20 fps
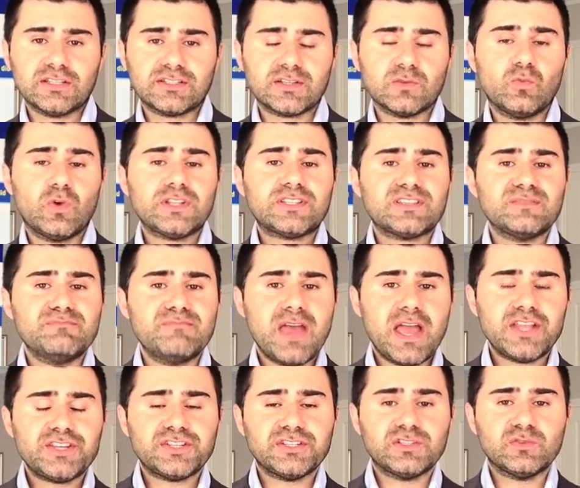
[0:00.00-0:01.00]
So what's
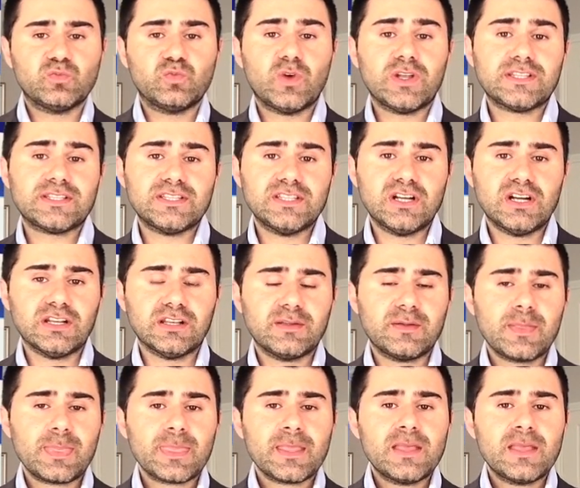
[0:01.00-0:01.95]
imagined and what's not.